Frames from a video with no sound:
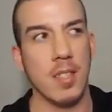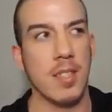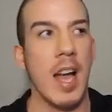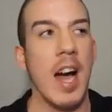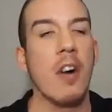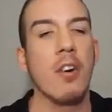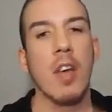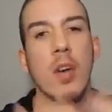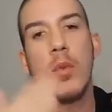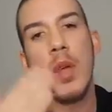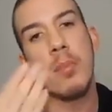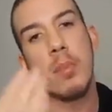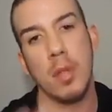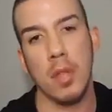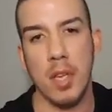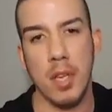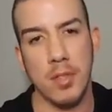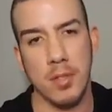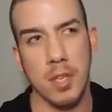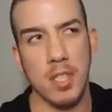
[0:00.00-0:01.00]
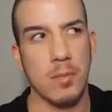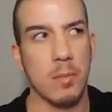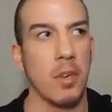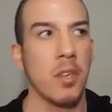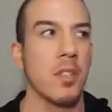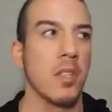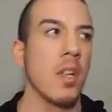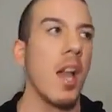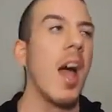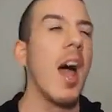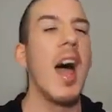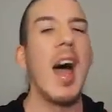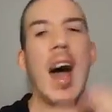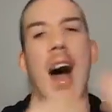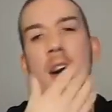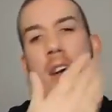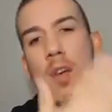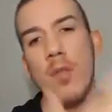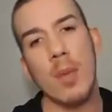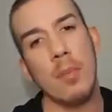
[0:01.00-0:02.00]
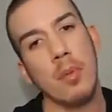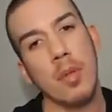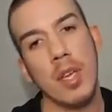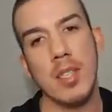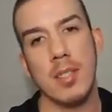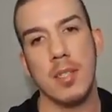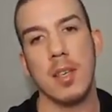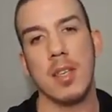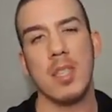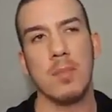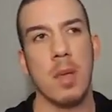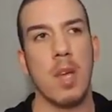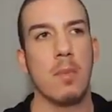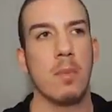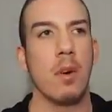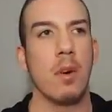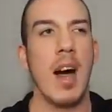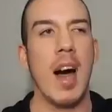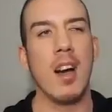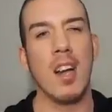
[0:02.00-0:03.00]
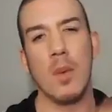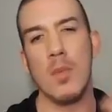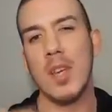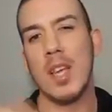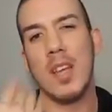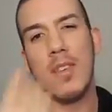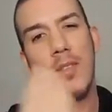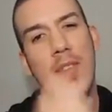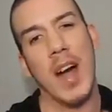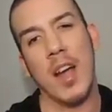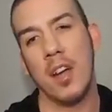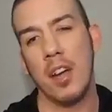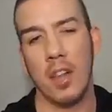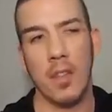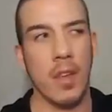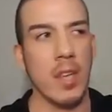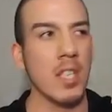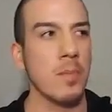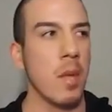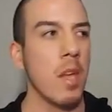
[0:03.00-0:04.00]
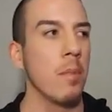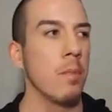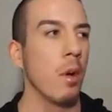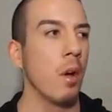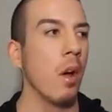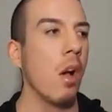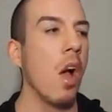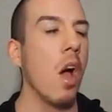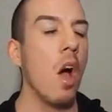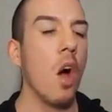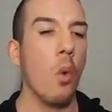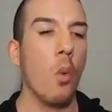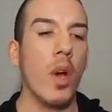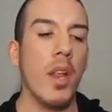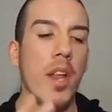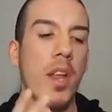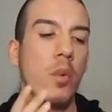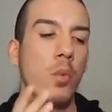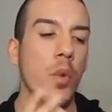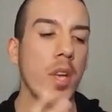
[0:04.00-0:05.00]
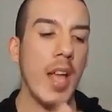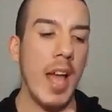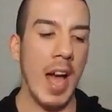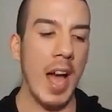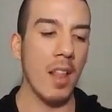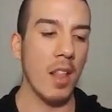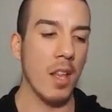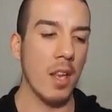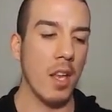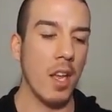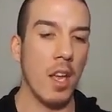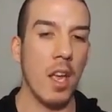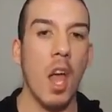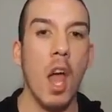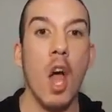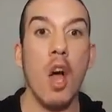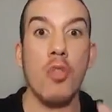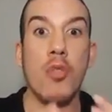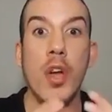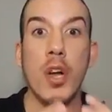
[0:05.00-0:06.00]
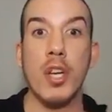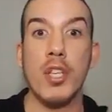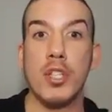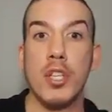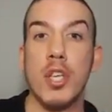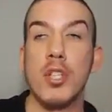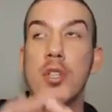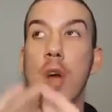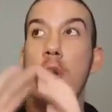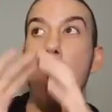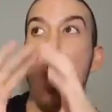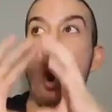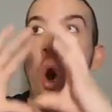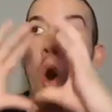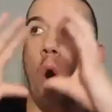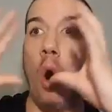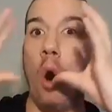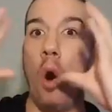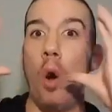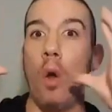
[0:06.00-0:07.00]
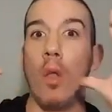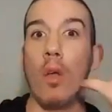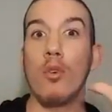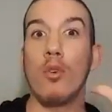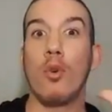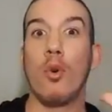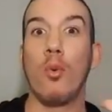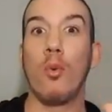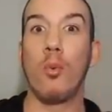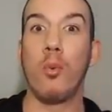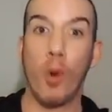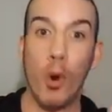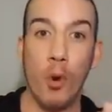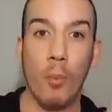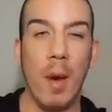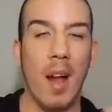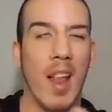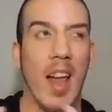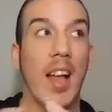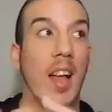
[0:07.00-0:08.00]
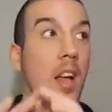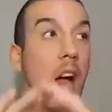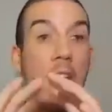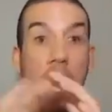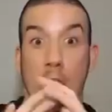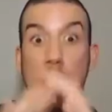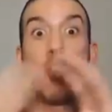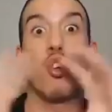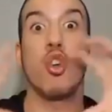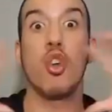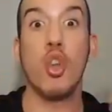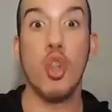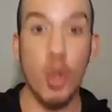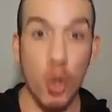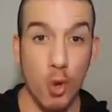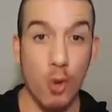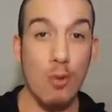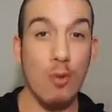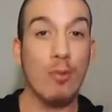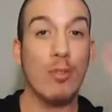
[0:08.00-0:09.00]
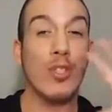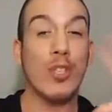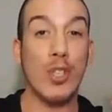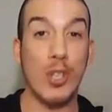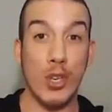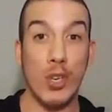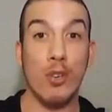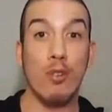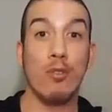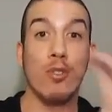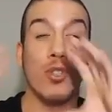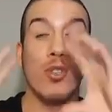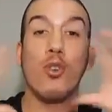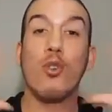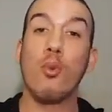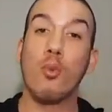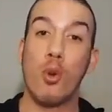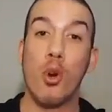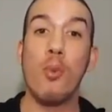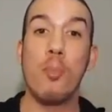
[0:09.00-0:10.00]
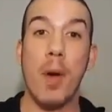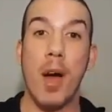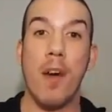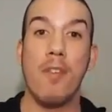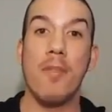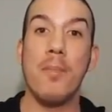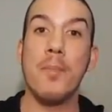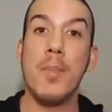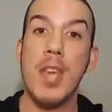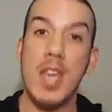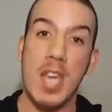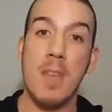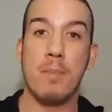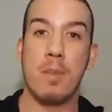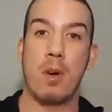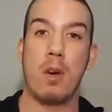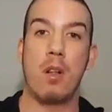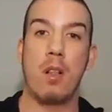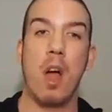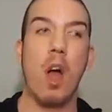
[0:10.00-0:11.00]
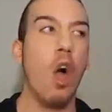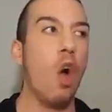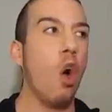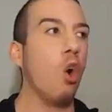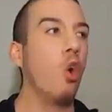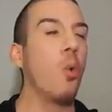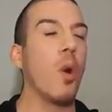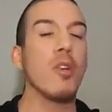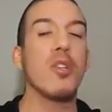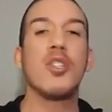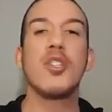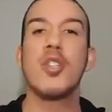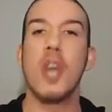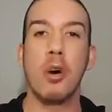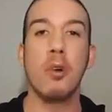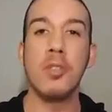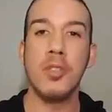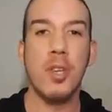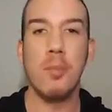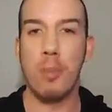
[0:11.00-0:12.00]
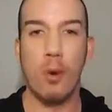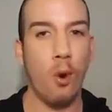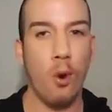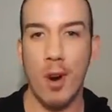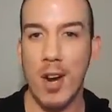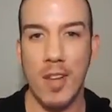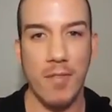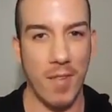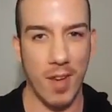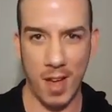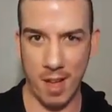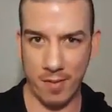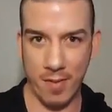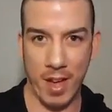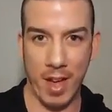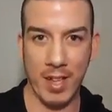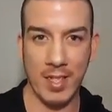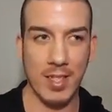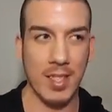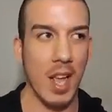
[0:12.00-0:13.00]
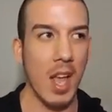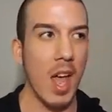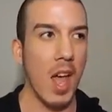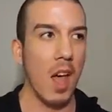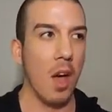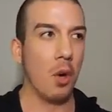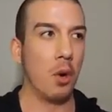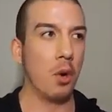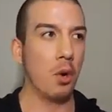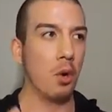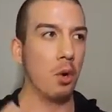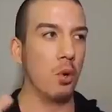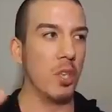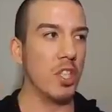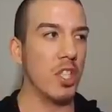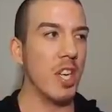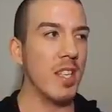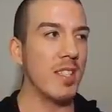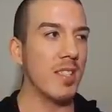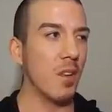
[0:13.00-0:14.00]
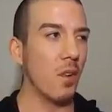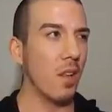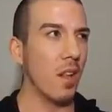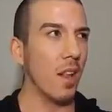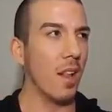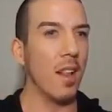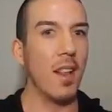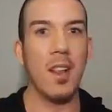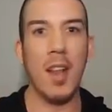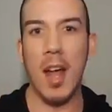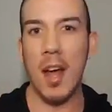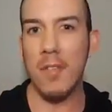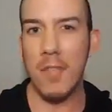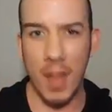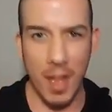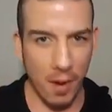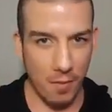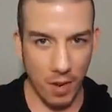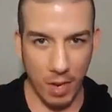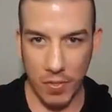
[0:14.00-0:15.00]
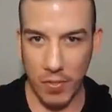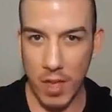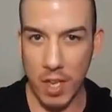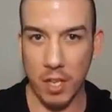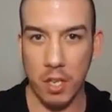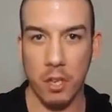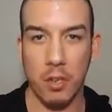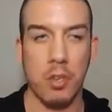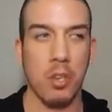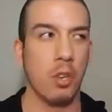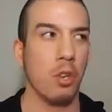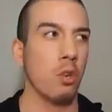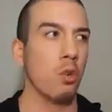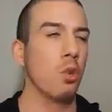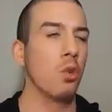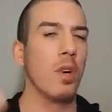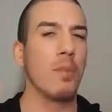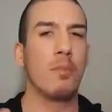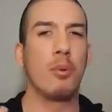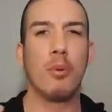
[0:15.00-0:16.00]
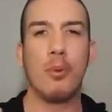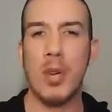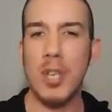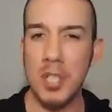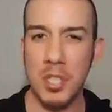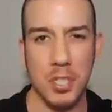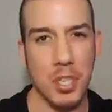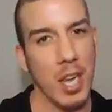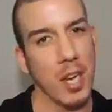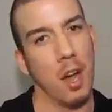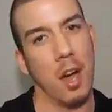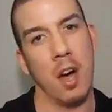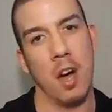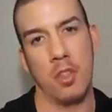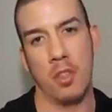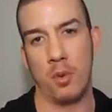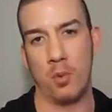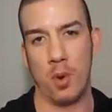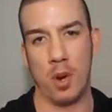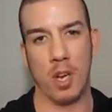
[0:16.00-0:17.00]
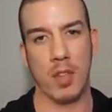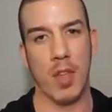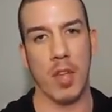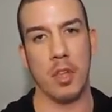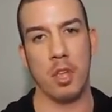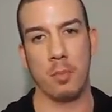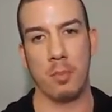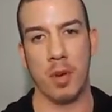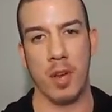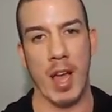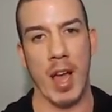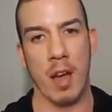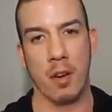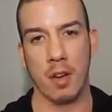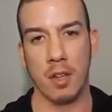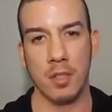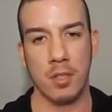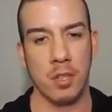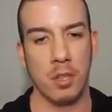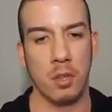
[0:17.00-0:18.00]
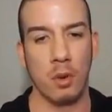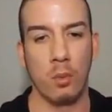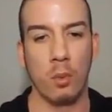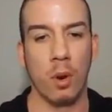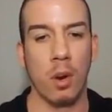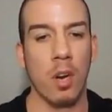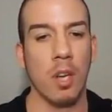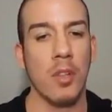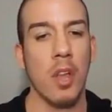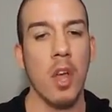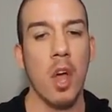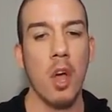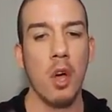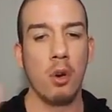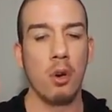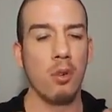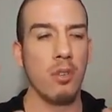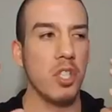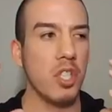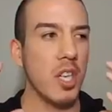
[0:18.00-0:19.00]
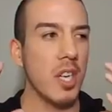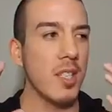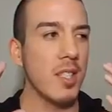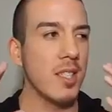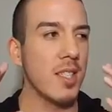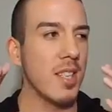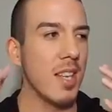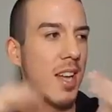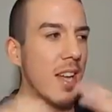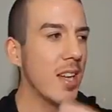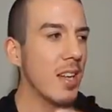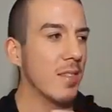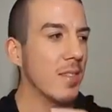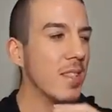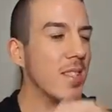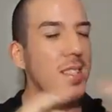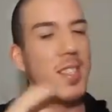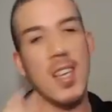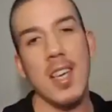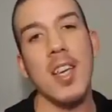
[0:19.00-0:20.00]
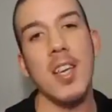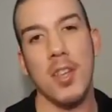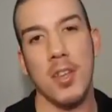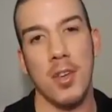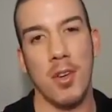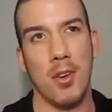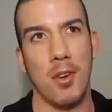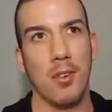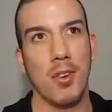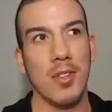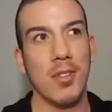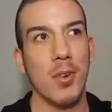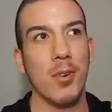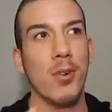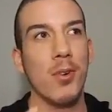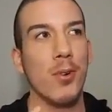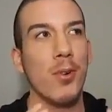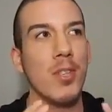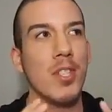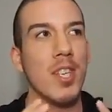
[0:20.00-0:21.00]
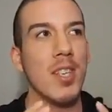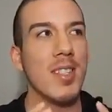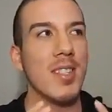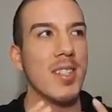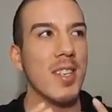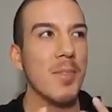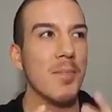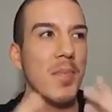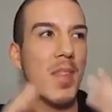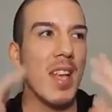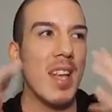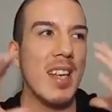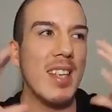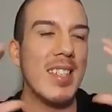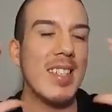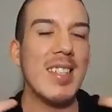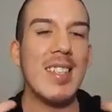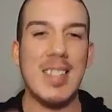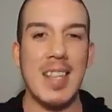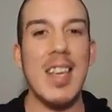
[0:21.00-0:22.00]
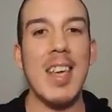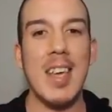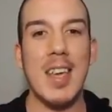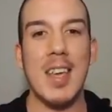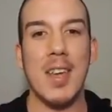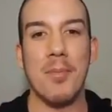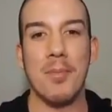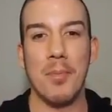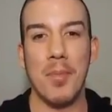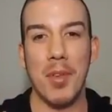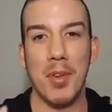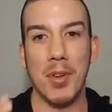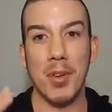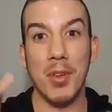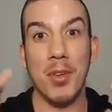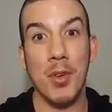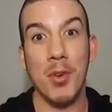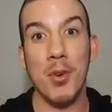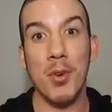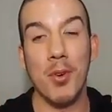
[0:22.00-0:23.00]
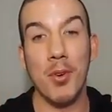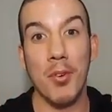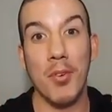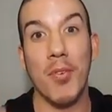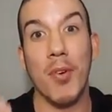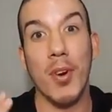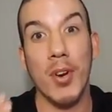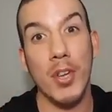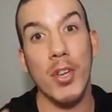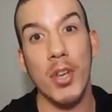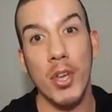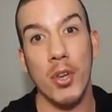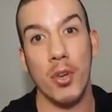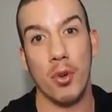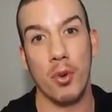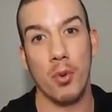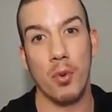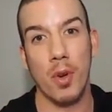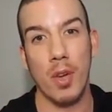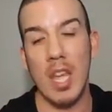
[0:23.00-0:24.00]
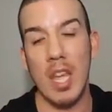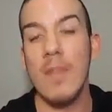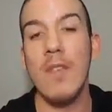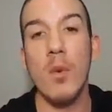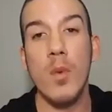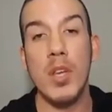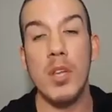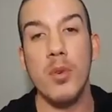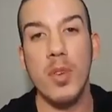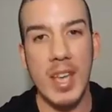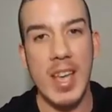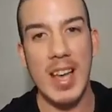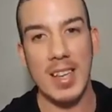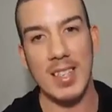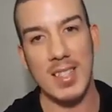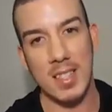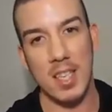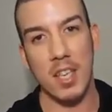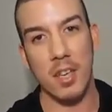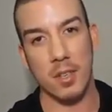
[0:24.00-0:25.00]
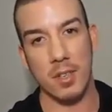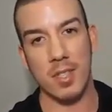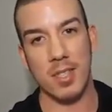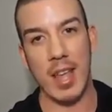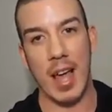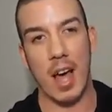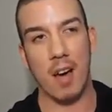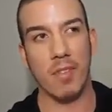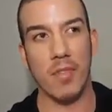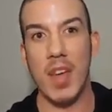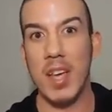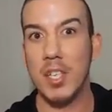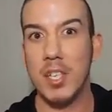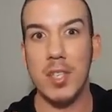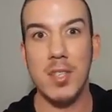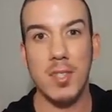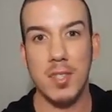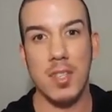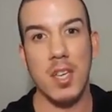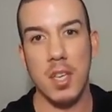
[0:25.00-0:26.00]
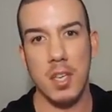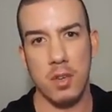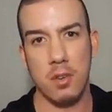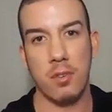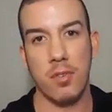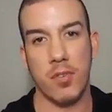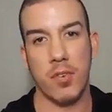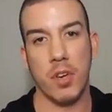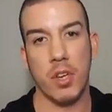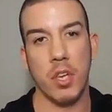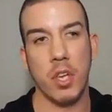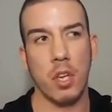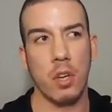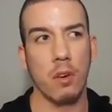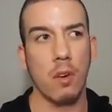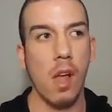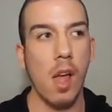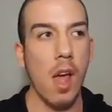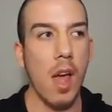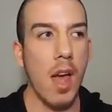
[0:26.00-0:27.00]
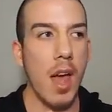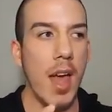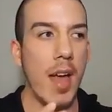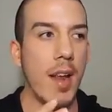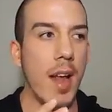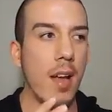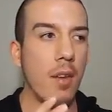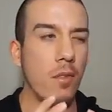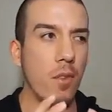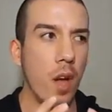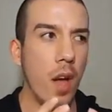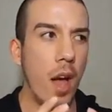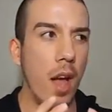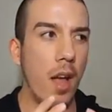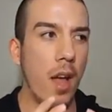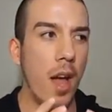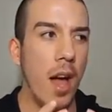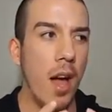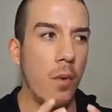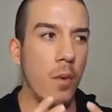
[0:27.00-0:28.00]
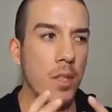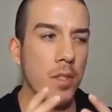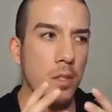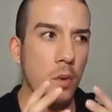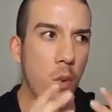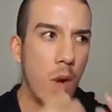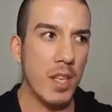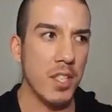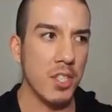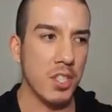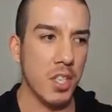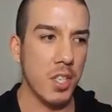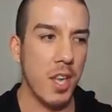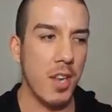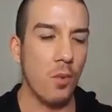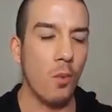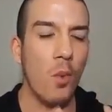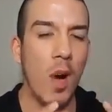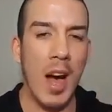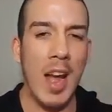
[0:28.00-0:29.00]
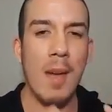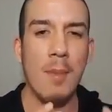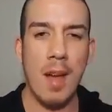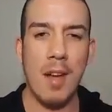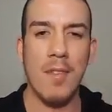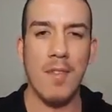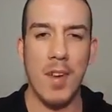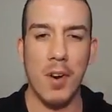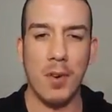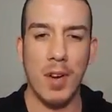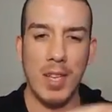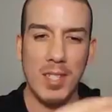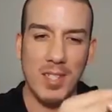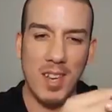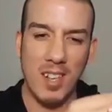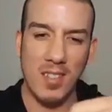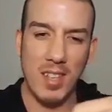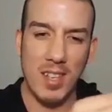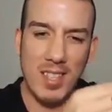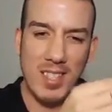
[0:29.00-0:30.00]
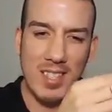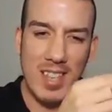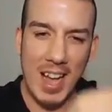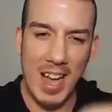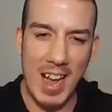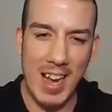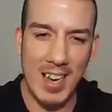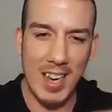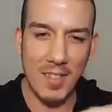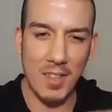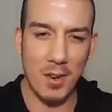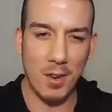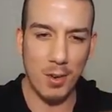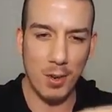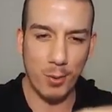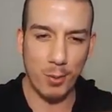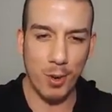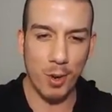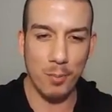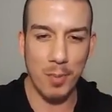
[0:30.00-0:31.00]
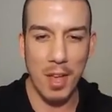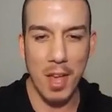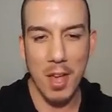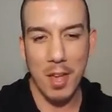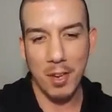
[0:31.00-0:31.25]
How can we please this person? How can we please these people? How can we give value to these people? When in reality, there's this whole group, like a huge, huge group of people who are so supportive of us, who just love everything you do, who appreciate all the work that you put out into the world, who just see you, who, who just see you for you. Even when you can't see yourself, they just see you for you. And I, I, I was questioning, why am I focused on this tiny little group?